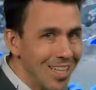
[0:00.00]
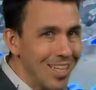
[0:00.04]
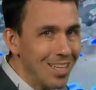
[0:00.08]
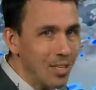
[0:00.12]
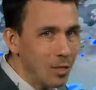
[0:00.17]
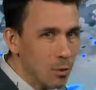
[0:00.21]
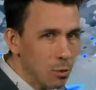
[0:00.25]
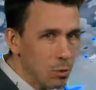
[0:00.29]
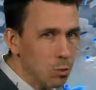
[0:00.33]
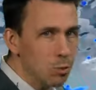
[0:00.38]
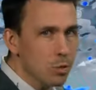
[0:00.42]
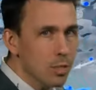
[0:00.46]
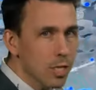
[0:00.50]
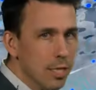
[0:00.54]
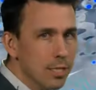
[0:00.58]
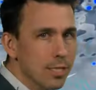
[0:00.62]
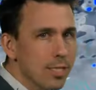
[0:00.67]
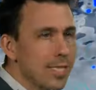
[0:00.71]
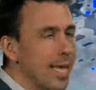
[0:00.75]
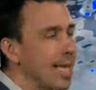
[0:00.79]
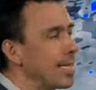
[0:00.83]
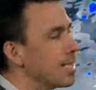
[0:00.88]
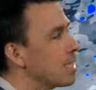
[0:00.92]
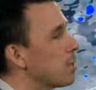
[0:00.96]
It all does
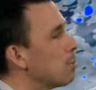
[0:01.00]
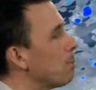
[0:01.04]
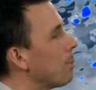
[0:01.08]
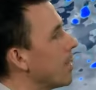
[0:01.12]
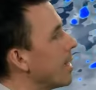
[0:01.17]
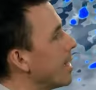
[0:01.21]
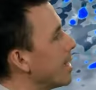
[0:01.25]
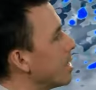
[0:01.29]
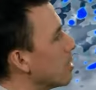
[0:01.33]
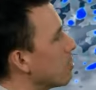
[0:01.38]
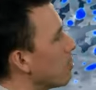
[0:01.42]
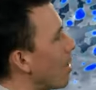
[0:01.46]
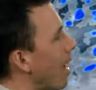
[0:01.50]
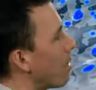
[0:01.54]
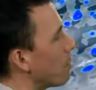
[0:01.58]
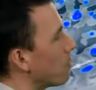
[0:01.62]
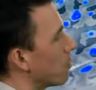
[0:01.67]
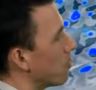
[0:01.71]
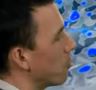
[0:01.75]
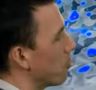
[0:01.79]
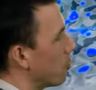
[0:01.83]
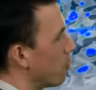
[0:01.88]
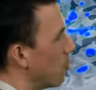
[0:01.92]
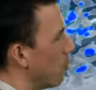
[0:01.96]
tend to peter out
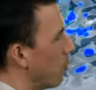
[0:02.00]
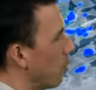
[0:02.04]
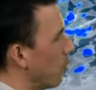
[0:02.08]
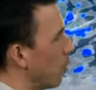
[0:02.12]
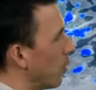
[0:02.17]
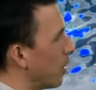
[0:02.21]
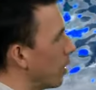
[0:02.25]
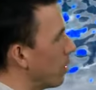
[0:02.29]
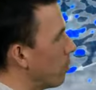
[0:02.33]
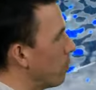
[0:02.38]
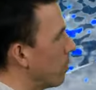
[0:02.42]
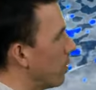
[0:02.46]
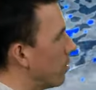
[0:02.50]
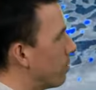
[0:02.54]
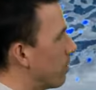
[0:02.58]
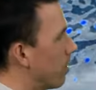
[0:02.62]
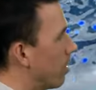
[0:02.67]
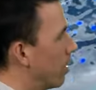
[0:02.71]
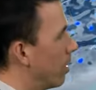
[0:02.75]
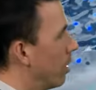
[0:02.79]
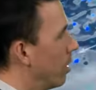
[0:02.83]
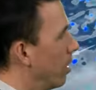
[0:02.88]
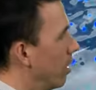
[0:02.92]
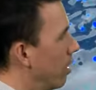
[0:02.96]
through the morning with
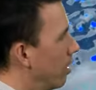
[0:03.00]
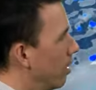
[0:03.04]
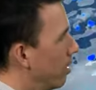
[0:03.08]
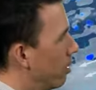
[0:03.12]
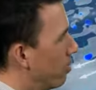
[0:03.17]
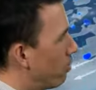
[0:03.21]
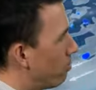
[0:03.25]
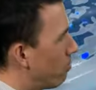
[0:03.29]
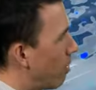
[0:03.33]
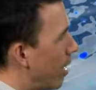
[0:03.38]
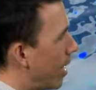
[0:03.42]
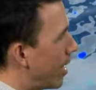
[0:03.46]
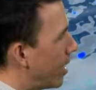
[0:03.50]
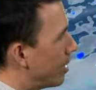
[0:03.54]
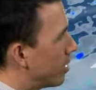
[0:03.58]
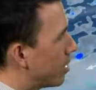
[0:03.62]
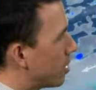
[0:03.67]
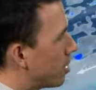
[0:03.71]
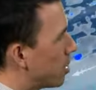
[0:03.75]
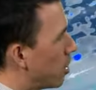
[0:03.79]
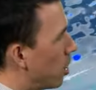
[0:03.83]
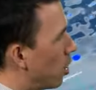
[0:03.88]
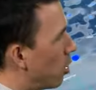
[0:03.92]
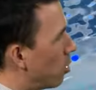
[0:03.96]
the rain and
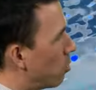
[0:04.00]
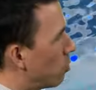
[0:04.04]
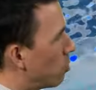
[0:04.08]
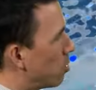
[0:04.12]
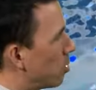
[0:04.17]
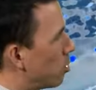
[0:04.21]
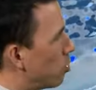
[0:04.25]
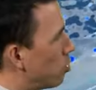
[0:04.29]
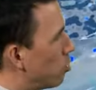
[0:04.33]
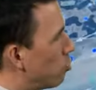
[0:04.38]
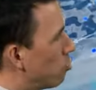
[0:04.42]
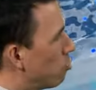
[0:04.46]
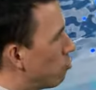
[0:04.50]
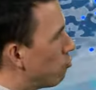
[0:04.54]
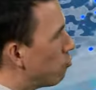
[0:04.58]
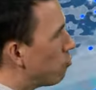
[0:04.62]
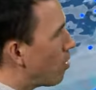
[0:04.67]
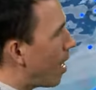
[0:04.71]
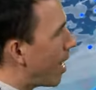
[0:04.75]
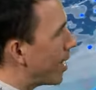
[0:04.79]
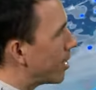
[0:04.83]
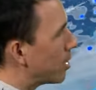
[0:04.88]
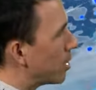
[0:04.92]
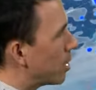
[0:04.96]
snow
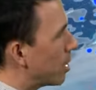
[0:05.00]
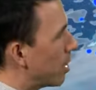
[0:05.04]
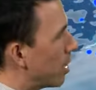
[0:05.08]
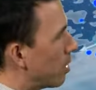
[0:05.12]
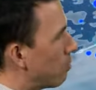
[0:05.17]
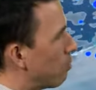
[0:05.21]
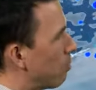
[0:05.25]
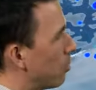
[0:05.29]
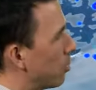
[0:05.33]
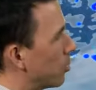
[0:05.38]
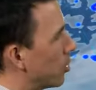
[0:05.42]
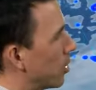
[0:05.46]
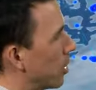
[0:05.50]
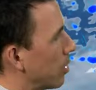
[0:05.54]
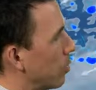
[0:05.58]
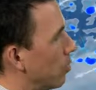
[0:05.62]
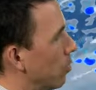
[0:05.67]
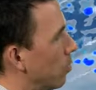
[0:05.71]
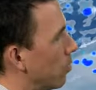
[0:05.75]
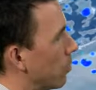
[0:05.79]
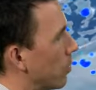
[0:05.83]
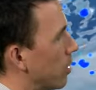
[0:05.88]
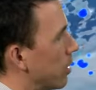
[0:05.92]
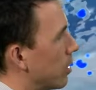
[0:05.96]
gradually pushing
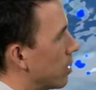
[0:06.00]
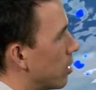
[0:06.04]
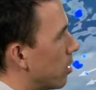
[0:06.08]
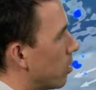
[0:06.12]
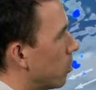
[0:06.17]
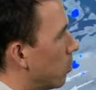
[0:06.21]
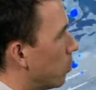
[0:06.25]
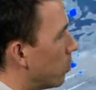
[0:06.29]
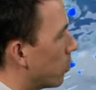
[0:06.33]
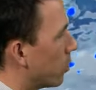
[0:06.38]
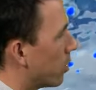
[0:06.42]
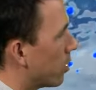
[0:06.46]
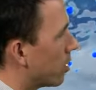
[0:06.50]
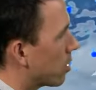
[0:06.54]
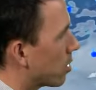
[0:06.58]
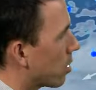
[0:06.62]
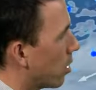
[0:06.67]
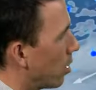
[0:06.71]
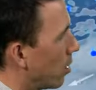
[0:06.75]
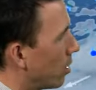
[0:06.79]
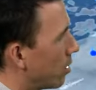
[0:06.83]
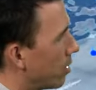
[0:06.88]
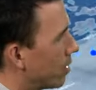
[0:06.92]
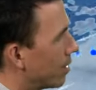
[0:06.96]
north into northern
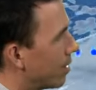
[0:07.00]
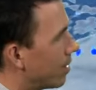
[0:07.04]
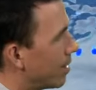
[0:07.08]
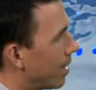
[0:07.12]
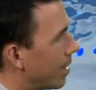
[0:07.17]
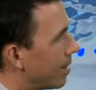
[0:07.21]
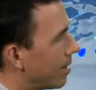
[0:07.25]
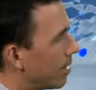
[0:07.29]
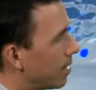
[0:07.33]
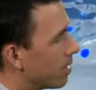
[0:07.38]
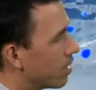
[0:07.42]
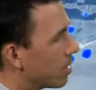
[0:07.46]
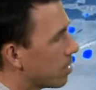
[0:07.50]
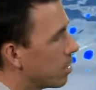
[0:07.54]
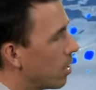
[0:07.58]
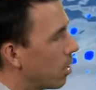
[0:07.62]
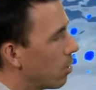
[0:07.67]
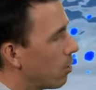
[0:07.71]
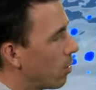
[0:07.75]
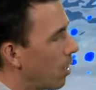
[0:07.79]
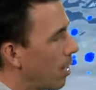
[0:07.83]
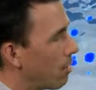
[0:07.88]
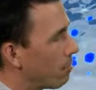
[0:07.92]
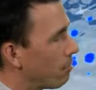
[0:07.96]
Scotland, and then the
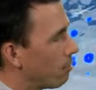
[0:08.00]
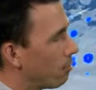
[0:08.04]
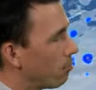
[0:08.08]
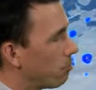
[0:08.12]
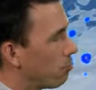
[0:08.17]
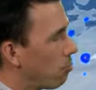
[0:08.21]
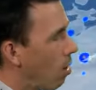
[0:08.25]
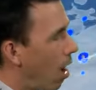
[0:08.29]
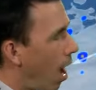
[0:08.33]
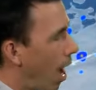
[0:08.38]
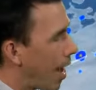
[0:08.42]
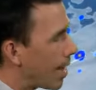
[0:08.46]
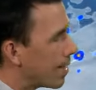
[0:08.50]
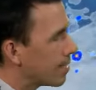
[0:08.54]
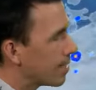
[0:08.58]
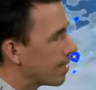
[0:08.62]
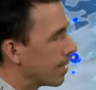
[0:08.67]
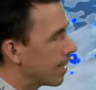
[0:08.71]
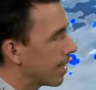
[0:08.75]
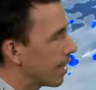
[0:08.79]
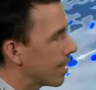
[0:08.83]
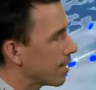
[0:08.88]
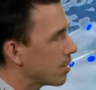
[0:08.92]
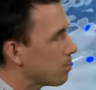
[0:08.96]
snow level
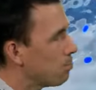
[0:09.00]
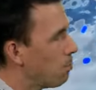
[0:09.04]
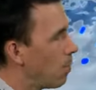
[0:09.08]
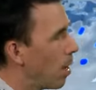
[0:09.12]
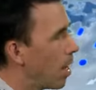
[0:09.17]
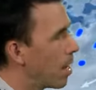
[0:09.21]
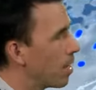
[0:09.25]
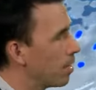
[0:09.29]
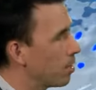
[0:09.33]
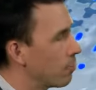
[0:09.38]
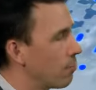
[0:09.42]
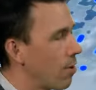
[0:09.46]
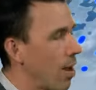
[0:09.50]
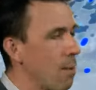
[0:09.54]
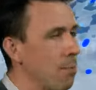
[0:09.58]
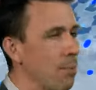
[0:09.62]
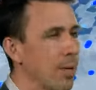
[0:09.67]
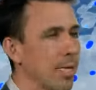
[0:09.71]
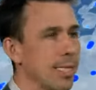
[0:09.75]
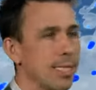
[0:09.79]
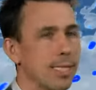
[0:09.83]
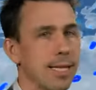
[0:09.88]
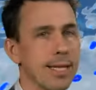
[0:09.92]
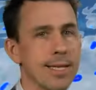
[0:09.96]
rising as milder air
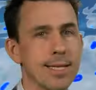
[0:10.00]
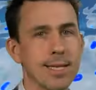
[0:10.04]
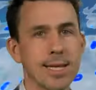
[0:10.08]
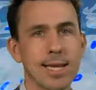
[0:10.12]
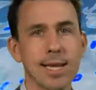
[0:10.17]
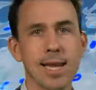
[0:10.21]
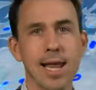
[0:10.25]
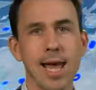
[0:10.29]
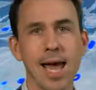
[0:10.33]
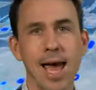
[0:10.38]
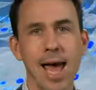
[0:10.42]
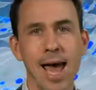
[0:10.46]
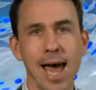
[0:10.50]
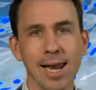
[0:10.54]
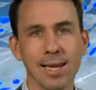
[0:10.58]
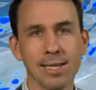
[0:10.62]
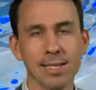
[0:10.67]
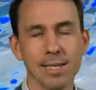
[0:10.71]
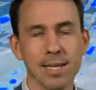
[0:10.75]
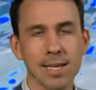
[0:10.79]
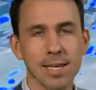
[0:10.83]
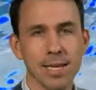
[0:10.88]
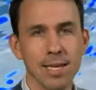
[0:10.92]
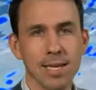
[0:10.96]
mixes in
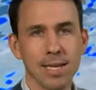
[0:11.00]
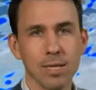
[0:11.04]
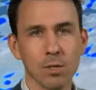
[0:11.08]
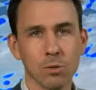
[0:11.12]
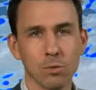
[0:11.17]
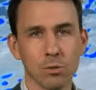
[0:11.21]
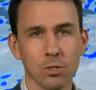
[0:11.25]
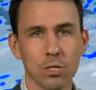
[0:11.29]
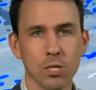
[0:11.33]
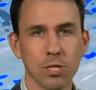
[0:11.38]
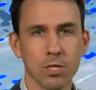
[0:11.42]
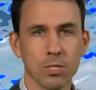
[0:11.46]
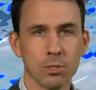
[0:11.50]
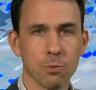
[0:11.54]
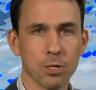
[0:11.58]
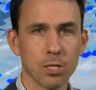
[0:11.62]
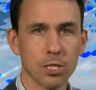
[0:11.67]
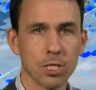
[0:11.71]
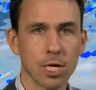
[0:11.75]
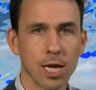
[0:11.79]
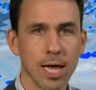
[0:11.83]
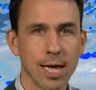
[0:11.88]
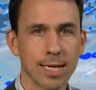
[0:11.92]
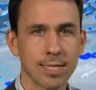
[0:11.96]
and it all turns
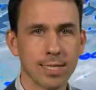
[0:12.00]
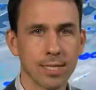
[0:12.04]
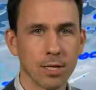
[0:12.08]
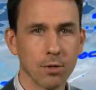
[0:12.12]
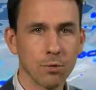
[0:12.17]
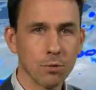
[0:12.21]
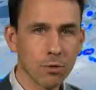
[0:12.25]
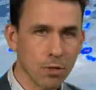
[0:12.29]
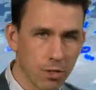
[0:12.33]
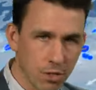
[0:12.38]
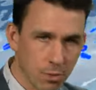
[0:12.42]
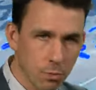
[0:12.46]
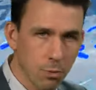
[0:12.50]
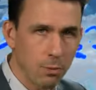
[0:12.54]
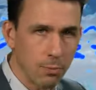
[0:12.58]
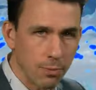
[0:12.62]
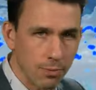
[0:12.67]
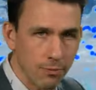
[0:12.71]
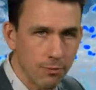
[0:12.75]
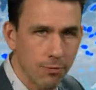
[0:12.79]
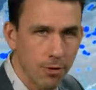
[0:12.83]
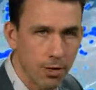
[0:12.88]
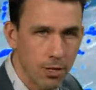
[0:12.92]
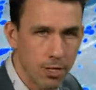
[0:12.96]
much lighter, although there will be
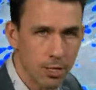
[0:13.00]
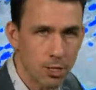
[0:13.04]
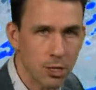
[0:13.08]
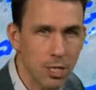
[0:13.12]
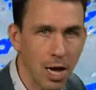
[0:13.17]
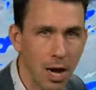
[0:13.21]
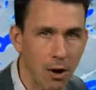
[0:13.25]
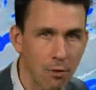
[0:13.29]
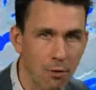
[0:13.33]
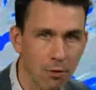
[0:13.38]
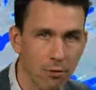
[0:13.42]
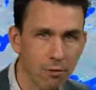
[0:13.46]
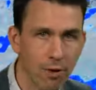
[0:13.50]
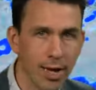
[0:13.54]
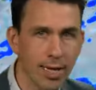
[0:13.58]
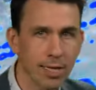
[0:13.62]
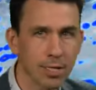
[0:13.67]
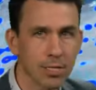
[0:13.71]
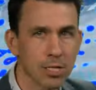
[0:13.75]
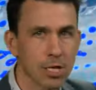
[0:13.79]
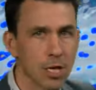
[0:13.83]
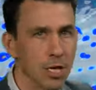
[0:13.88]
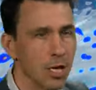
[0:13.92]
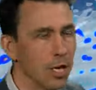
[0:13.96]
further showery
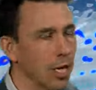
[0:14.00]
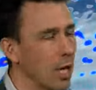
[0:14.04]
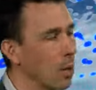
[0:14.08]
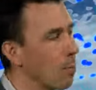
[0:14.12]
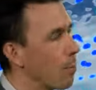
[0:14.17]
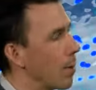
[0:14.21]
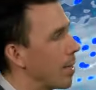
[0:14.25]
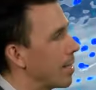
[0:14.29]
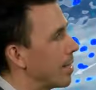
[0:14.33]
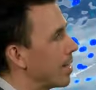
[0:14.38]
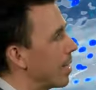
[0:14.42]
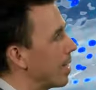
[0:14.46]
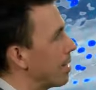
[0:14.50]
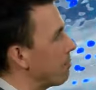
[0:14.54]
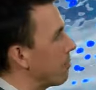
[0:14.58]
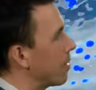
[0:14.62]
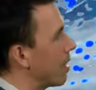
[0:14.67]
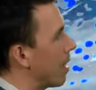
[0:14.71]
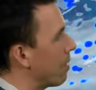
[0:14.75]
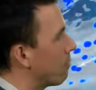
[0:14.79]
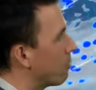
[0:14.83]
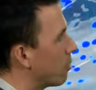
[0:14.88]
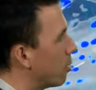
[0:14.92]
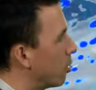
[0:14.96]
rain turning up by the end of the
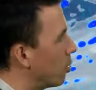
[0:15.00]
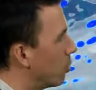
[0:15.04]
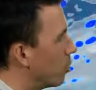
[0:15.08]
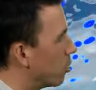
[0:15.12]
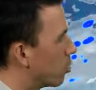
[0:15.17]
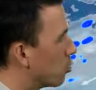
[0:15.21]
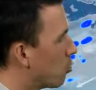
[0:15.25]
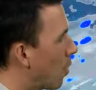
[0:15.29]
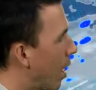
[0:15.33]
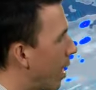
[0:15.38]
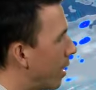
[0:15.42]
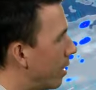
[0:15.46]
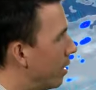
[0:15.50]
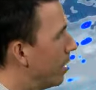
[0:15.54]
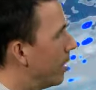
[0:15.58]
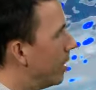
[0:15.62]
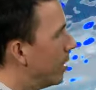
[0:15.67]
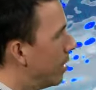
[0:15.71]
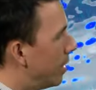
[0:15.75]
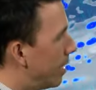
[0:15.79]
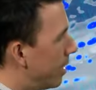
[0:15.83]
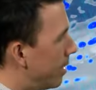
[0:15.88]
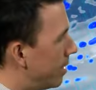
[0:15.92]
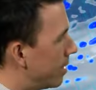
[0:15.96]
afternoon as well
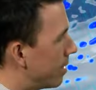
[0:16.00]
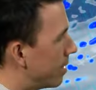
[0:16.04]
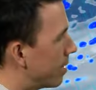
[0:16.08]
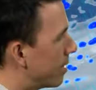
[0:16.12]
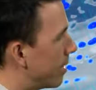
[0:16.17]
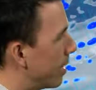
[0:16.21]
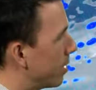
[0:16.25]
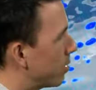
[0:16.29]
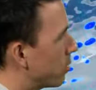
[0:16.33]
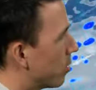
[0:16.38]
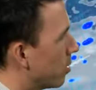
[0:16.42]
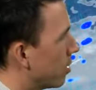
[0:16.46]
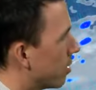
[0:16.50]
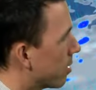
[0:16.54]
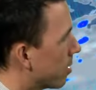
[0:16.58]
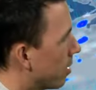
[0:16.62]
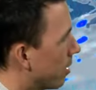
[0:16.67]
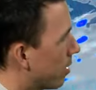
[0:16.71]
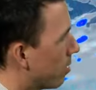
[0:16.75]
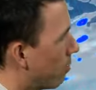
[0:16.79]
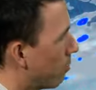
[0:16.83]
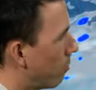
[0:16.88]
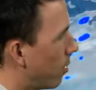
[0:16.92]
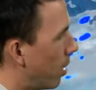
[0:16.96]
into central and
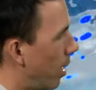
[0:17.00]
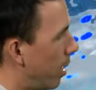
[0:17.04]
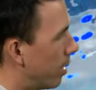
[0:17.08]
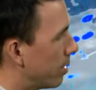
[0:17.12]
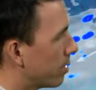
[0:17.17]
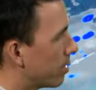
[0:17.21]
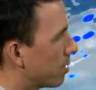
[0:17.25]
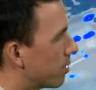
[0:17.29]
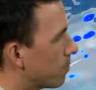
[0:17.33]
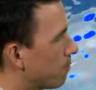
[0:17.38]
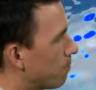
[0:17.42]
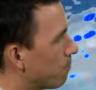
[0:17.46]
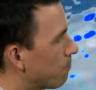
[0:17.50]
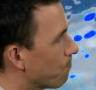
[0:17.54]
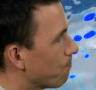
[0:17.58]
southern parts.